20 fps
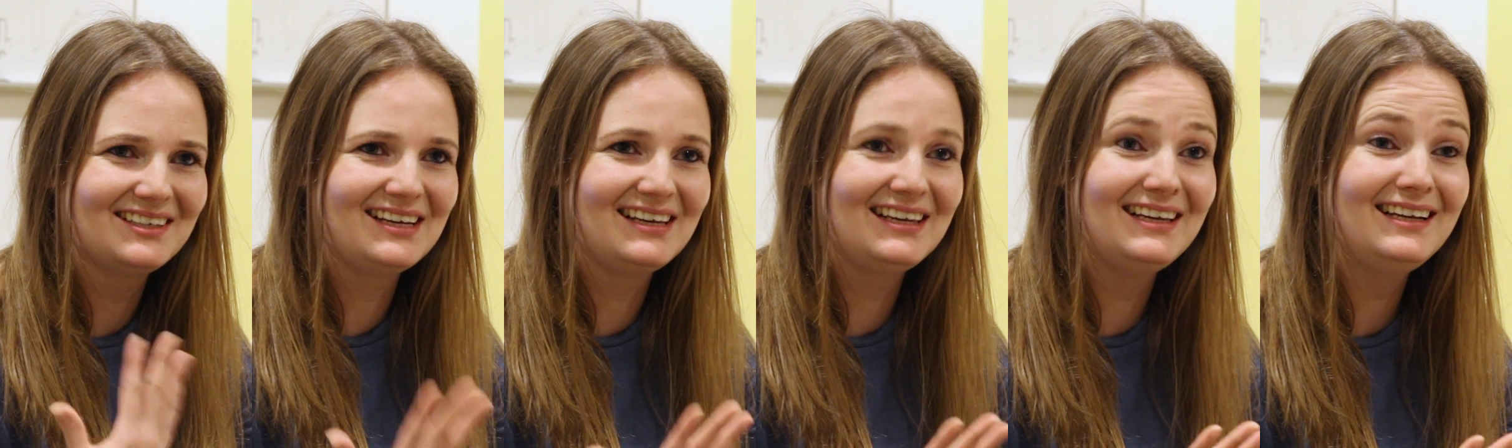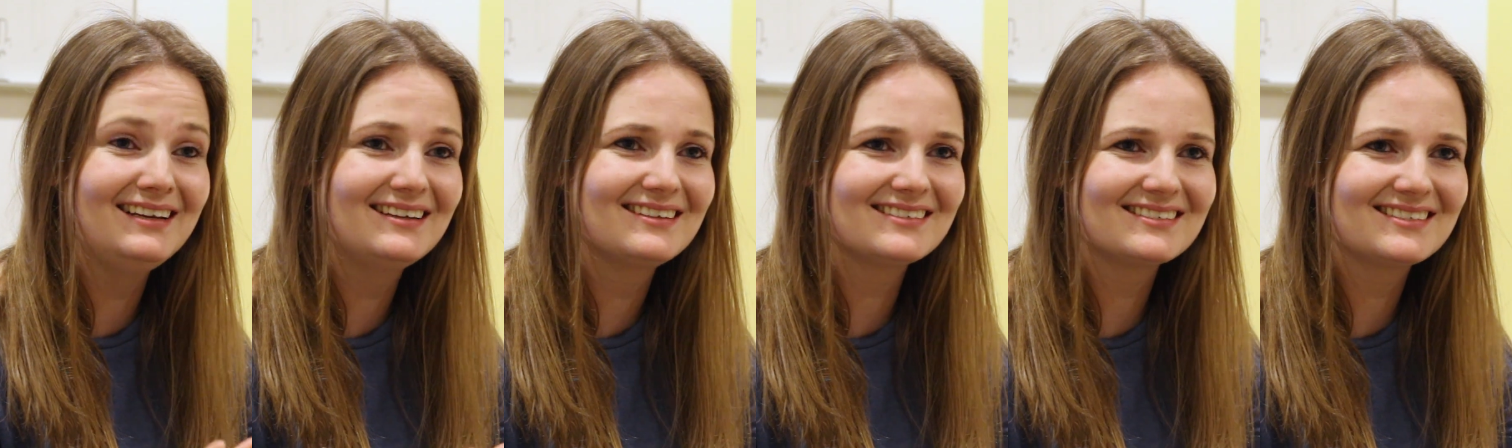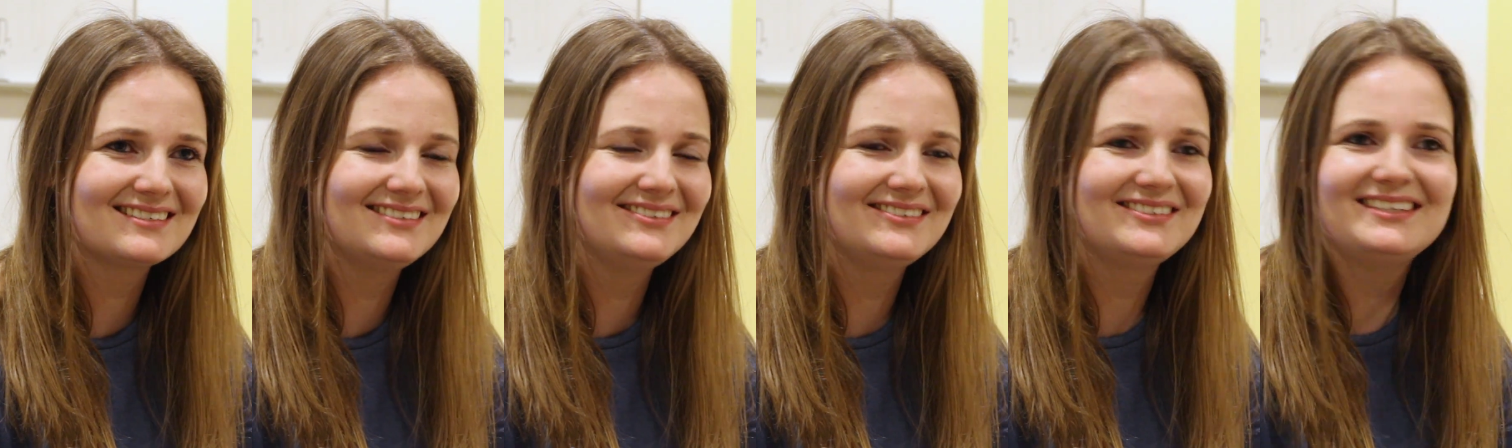lead
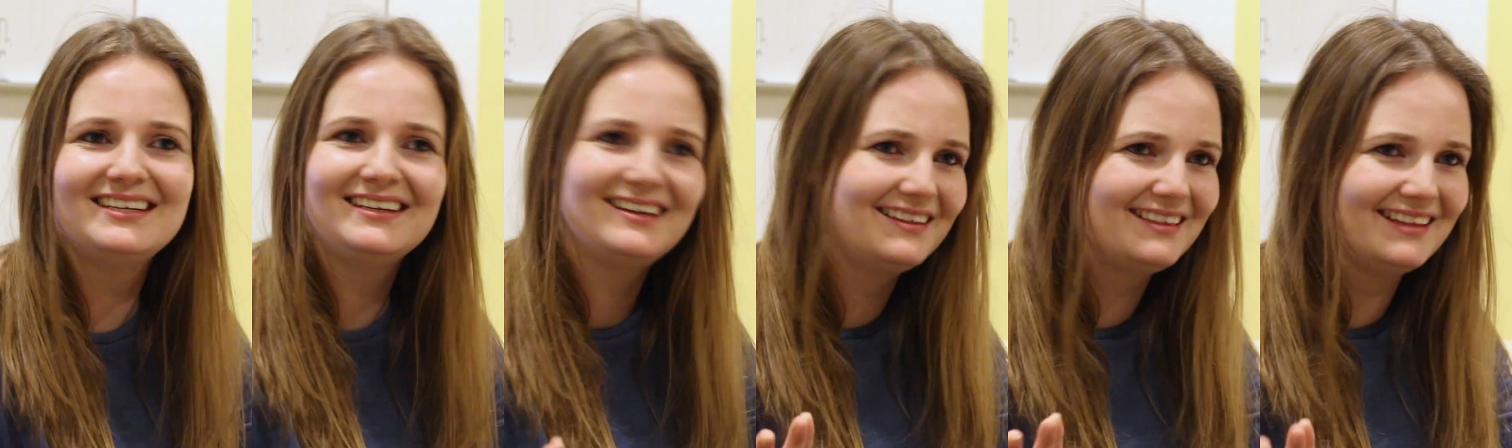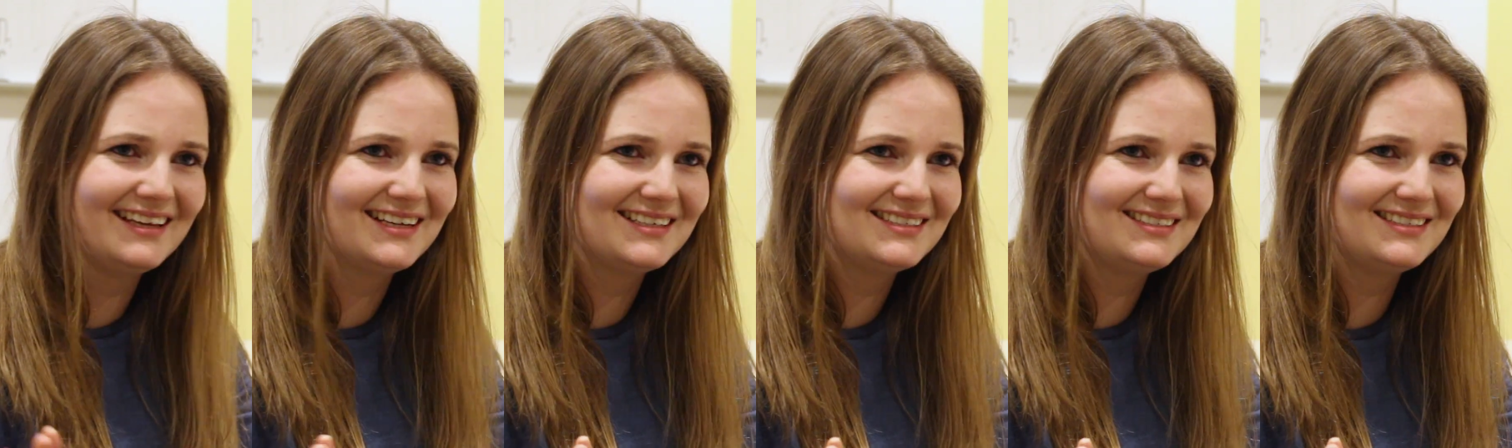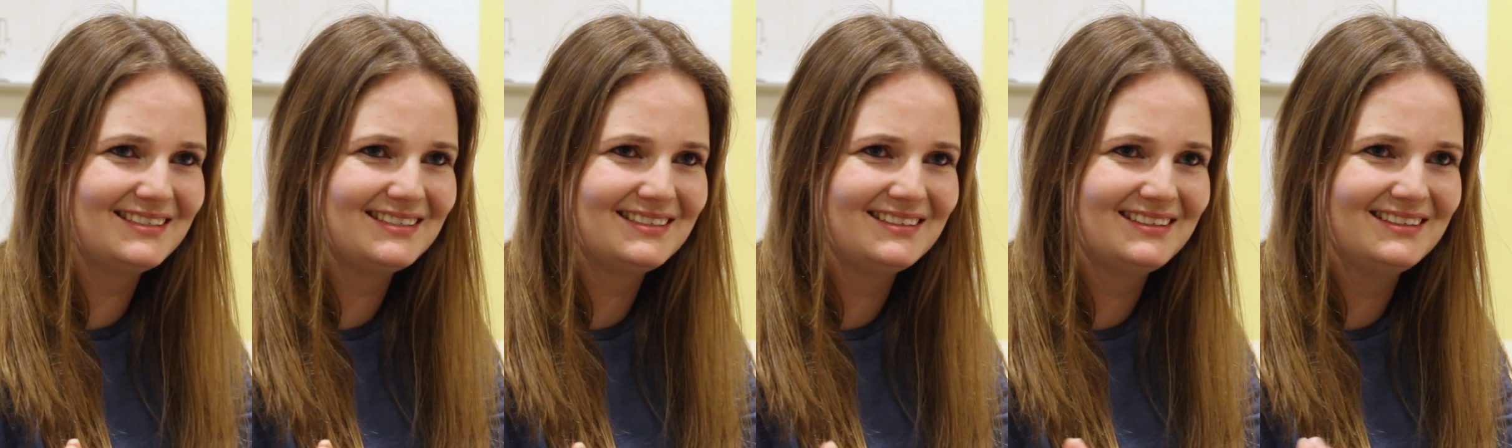us to see the
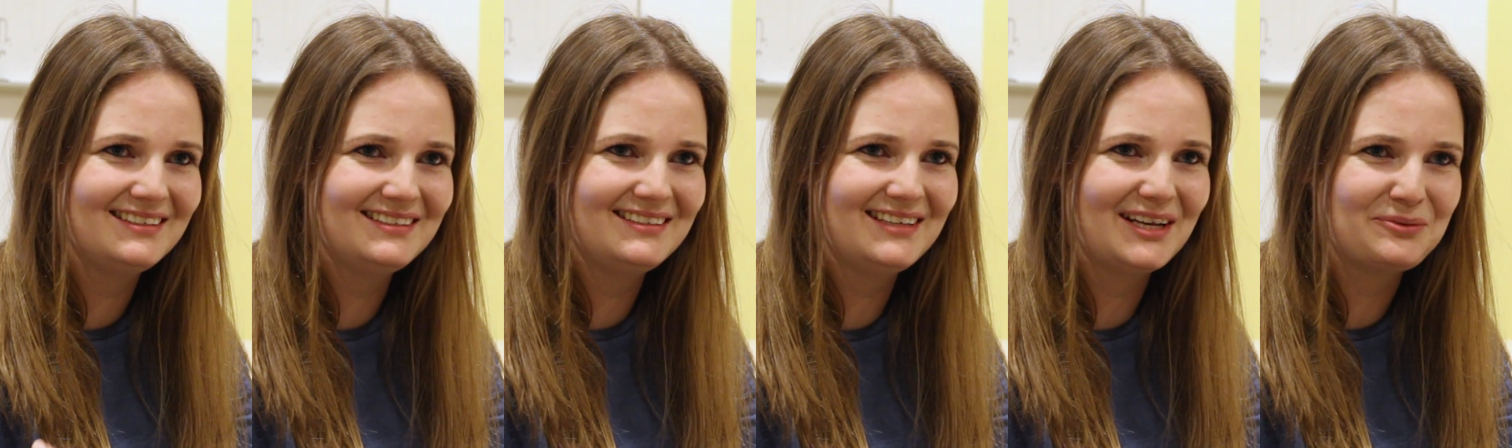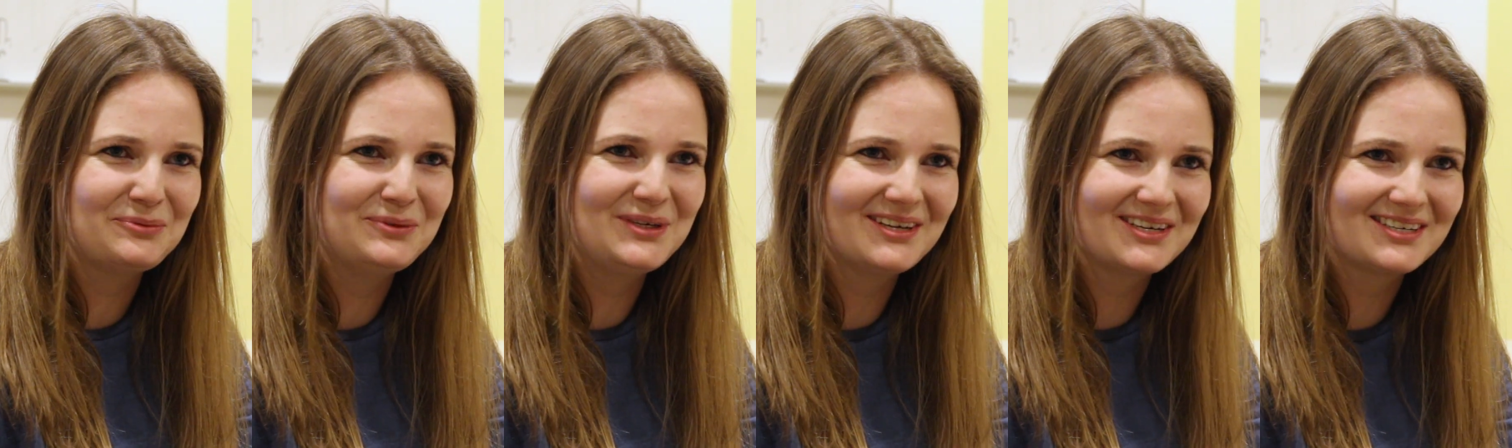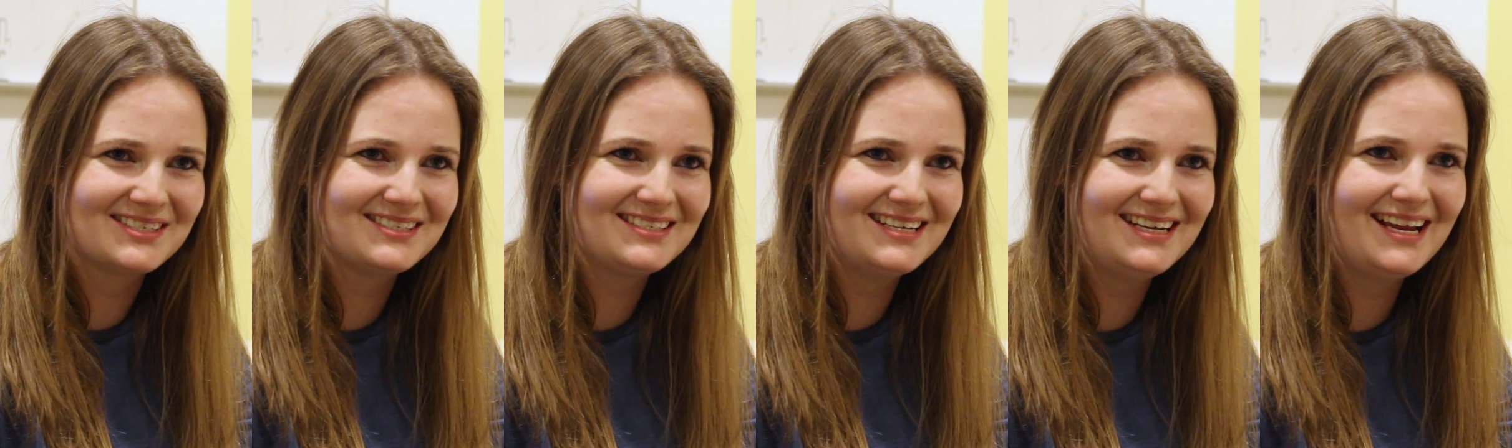things that we are
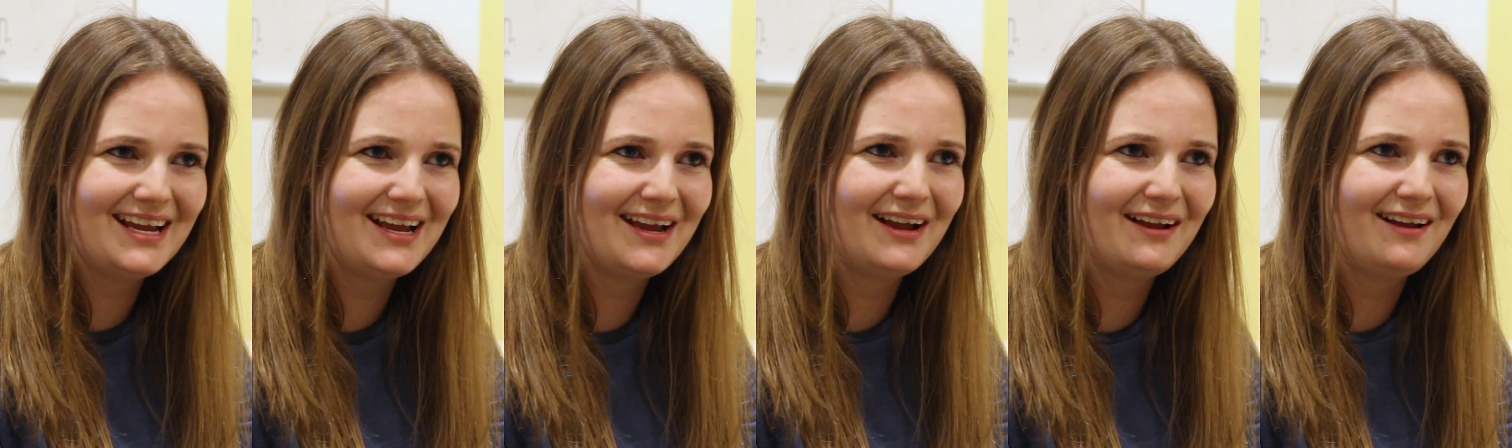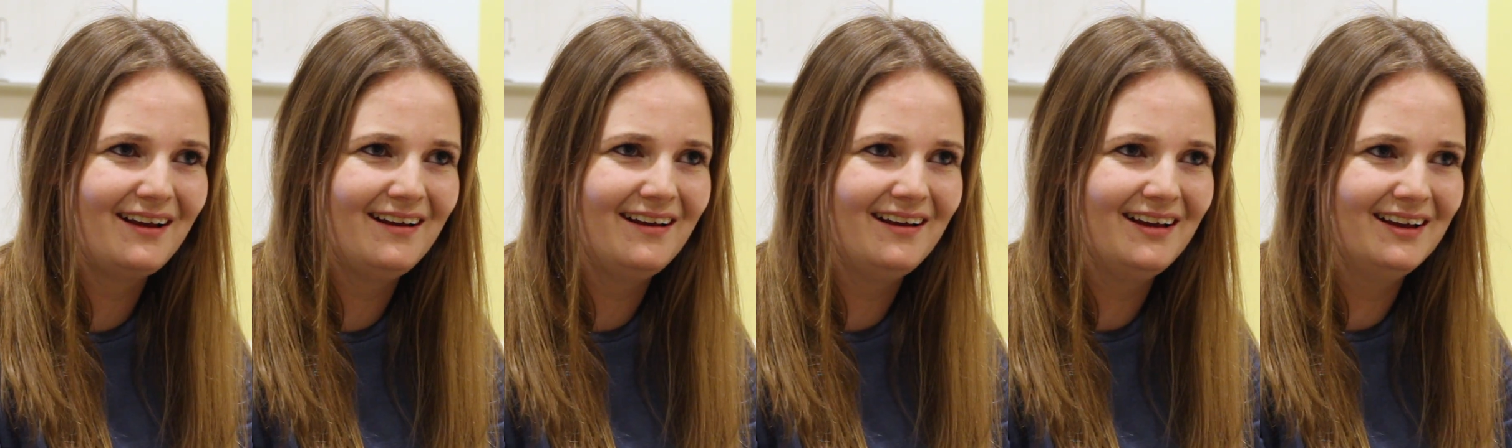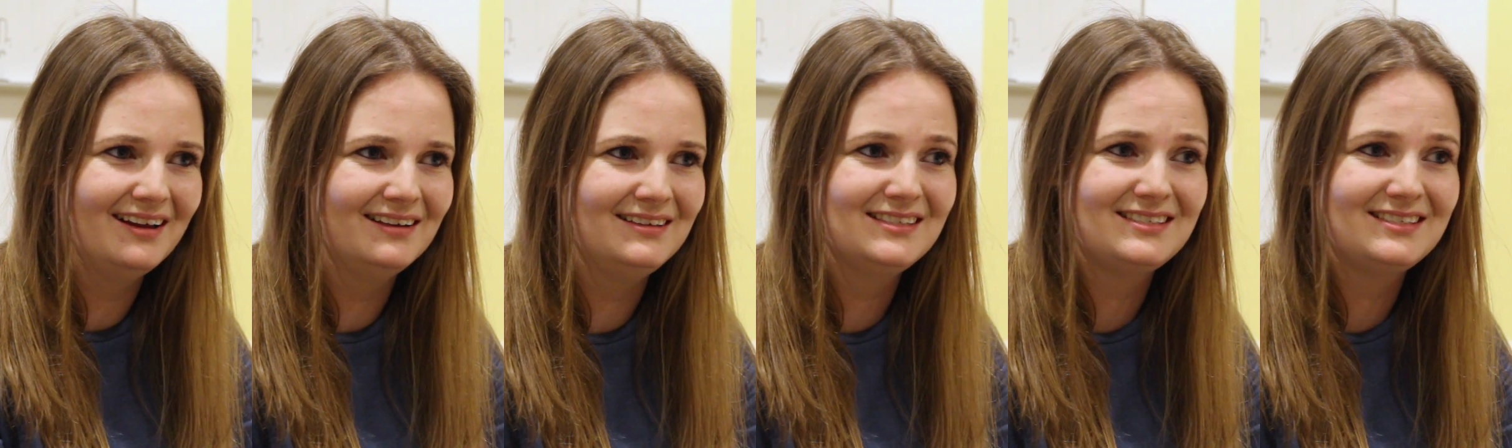seeing, uh,